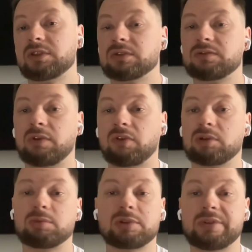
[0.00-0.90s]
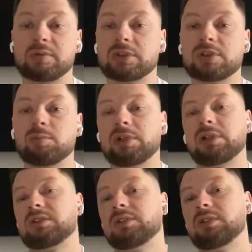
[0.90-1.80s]
So for example, if you want to
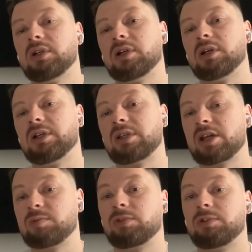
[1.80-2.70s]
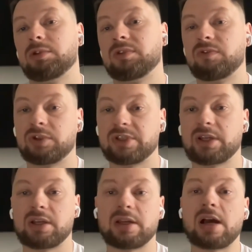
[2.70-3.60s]
build a dashboard for
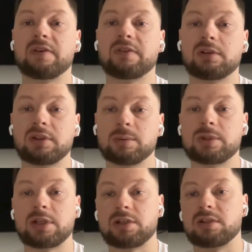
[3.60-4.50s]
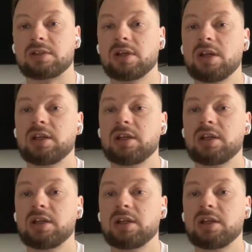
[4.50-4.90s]
say AI liquidations,